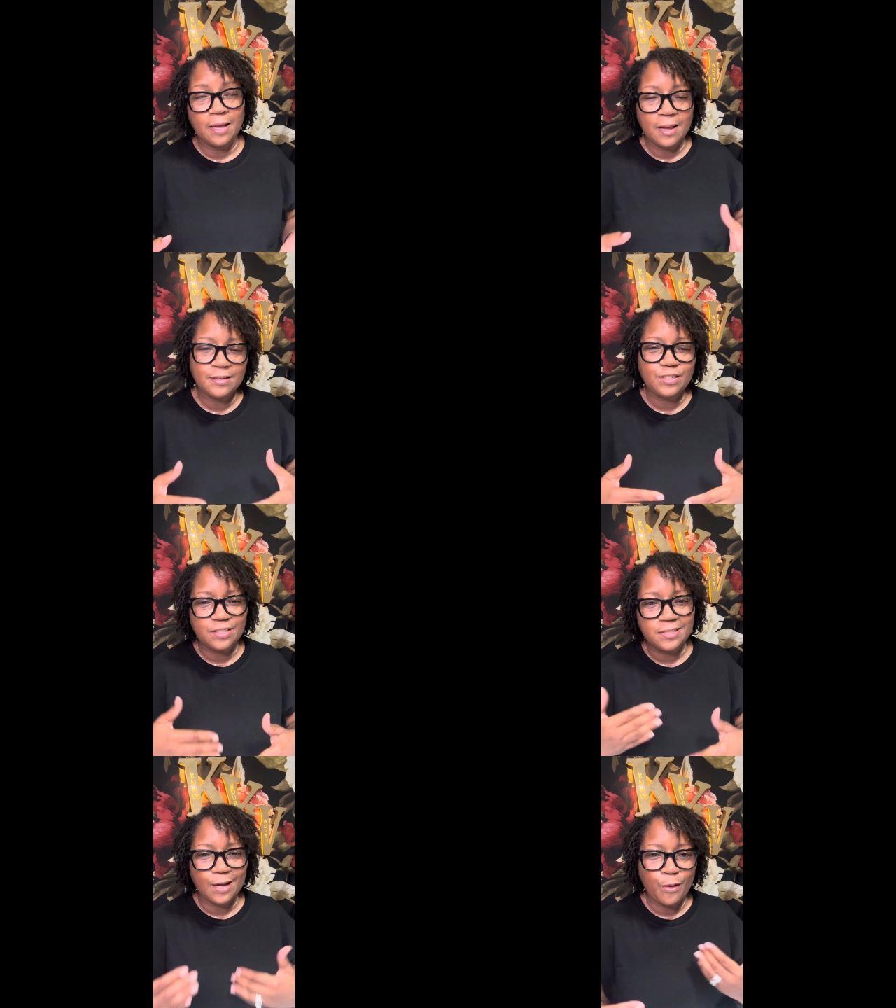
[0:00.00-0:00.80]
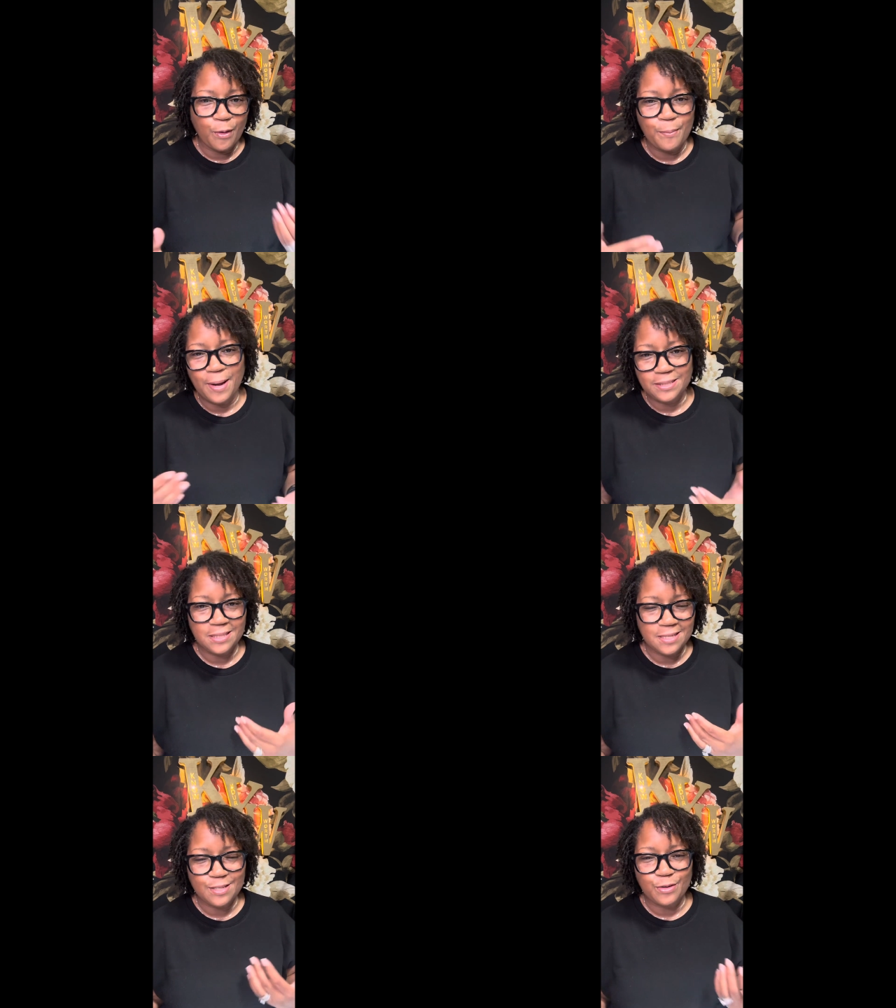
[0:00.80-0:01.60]
I shouldn't say going back to
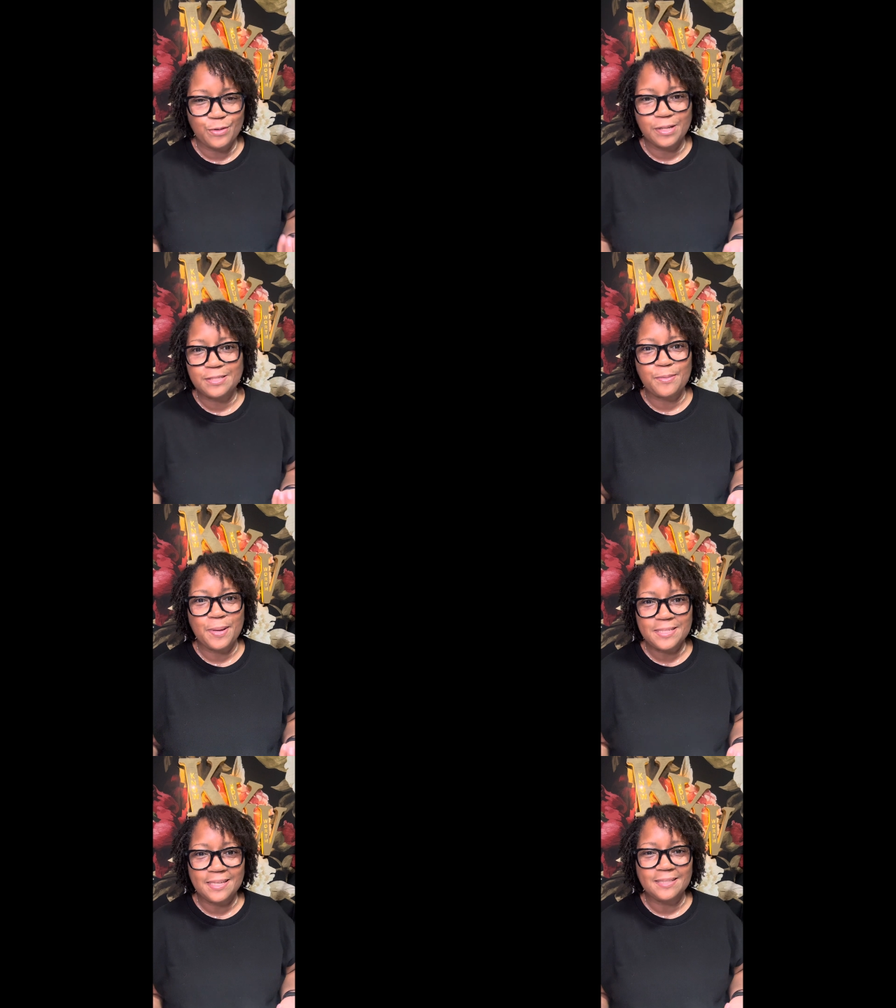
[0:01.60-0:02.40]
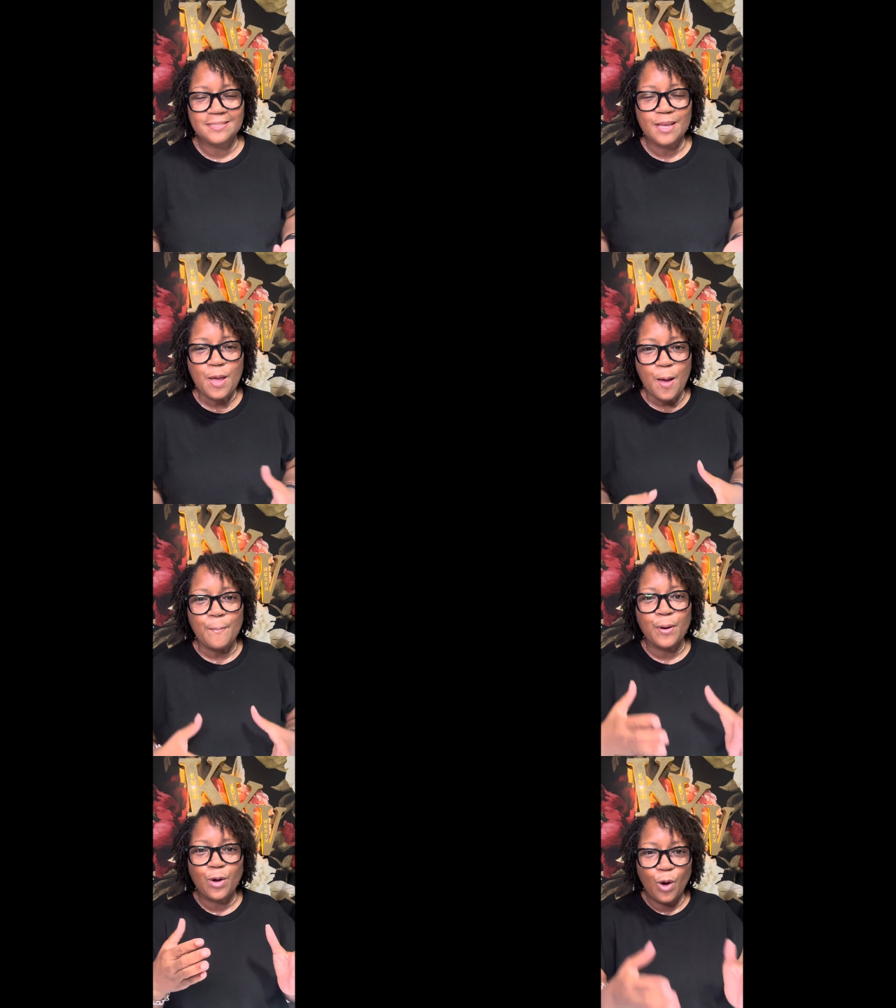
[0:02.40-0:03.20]
things that are new, that doesn't make sense,
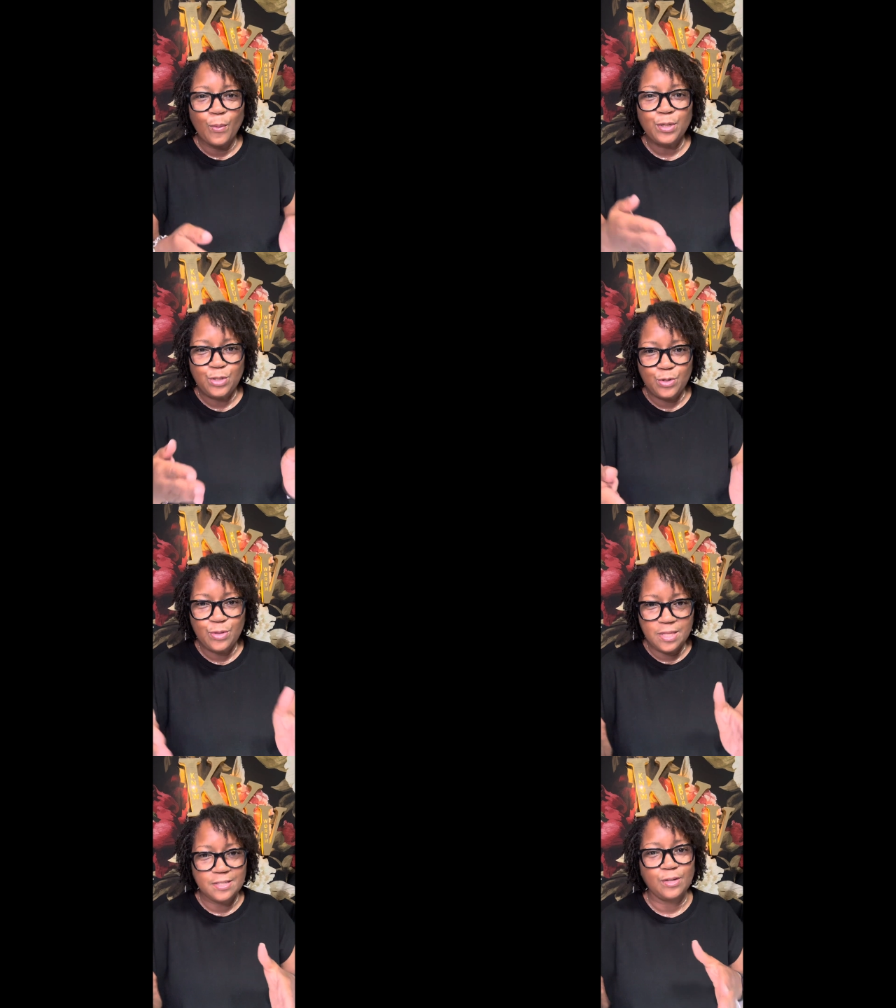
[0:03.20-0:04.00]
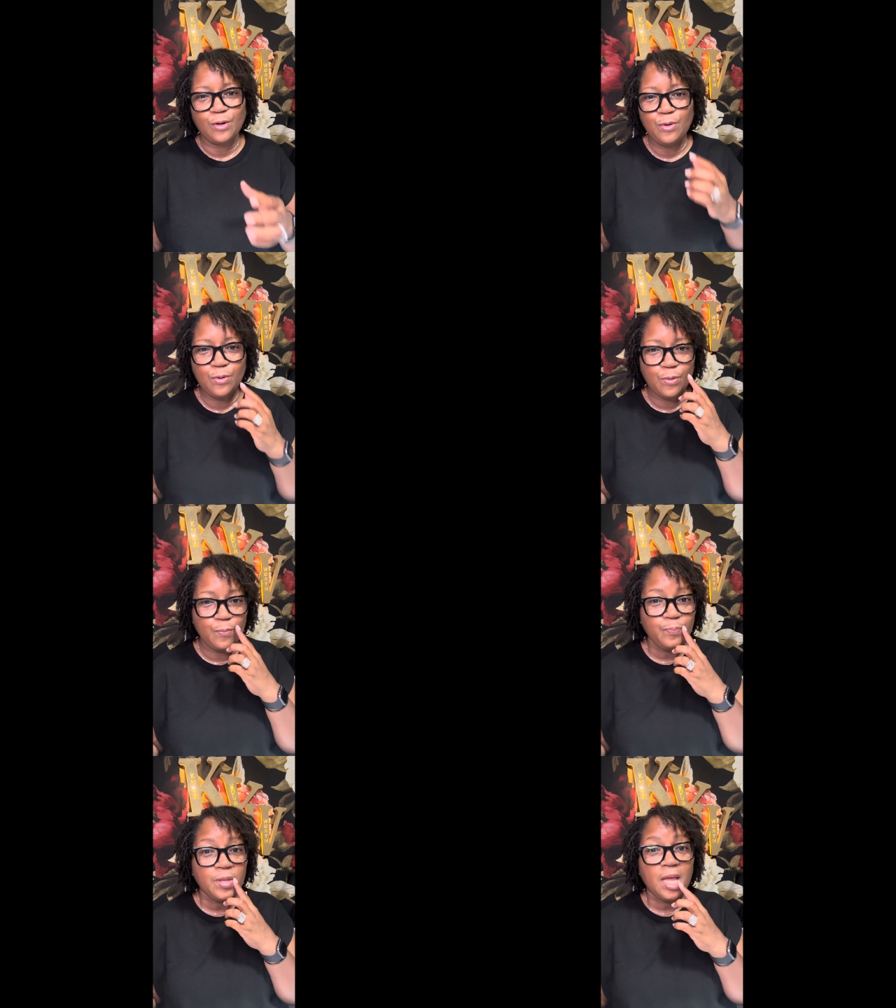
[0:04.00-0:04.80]
but going to things that are new
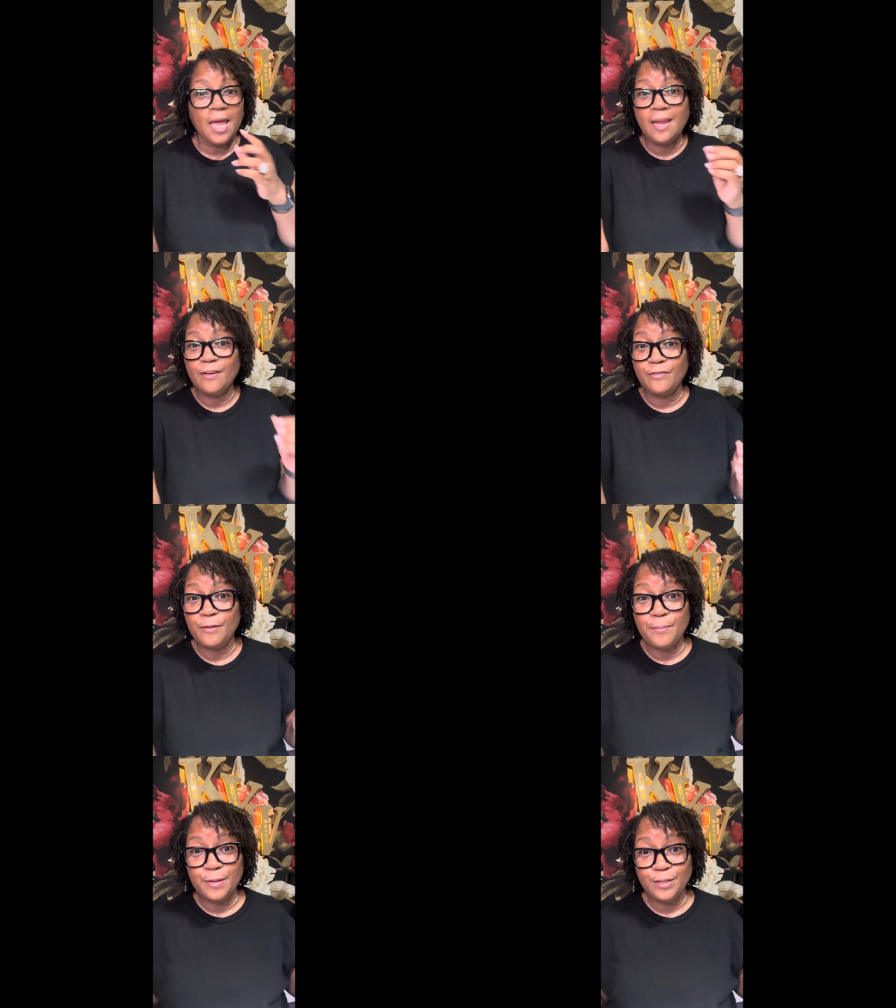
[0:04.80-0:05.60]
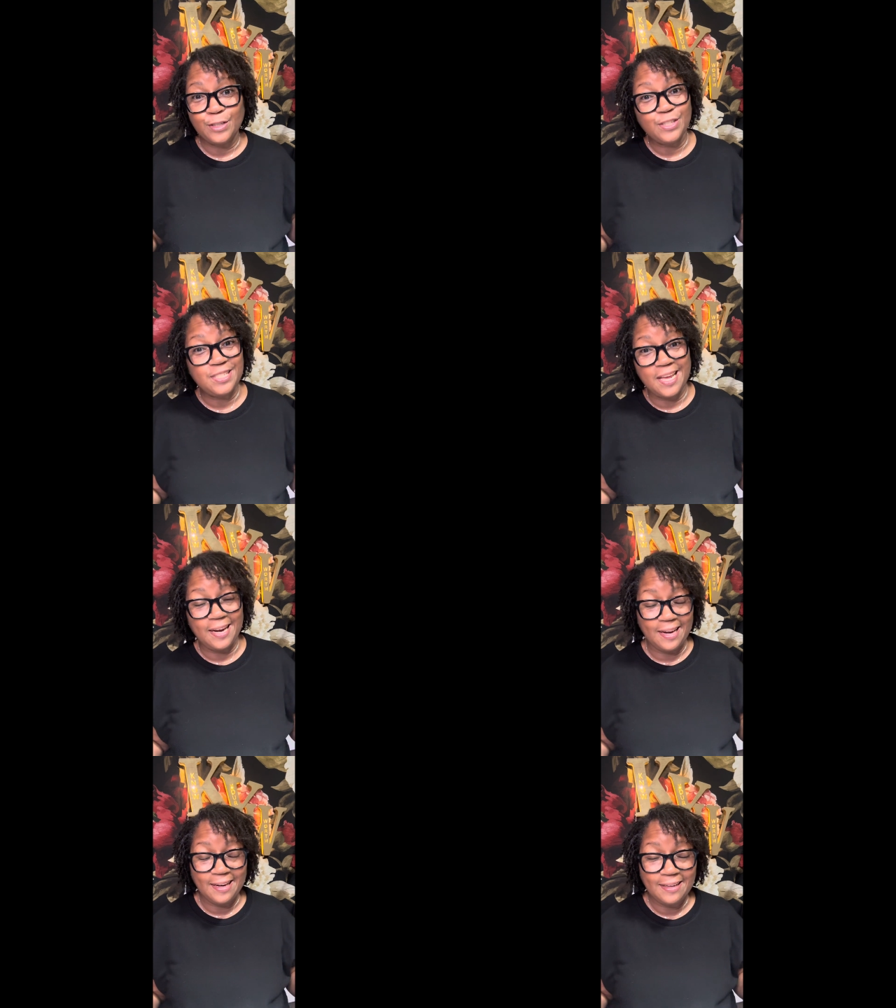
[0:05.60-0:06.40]
in a familiar
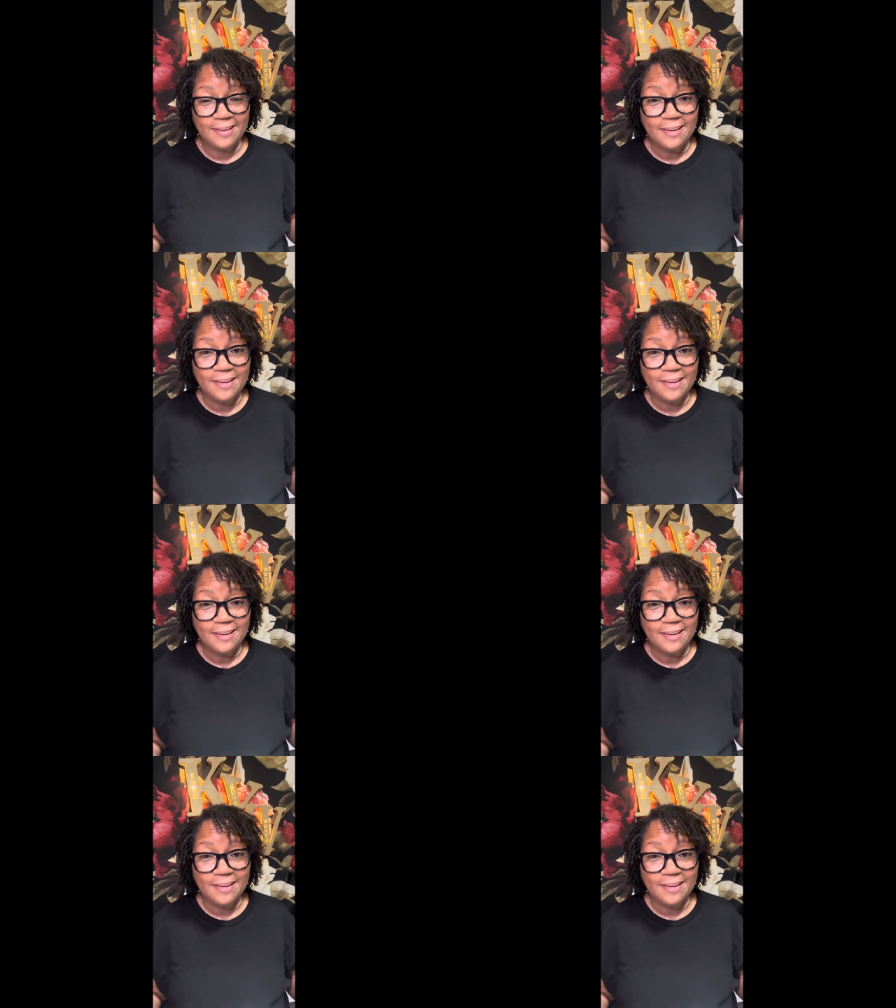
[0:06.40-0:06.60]
setting,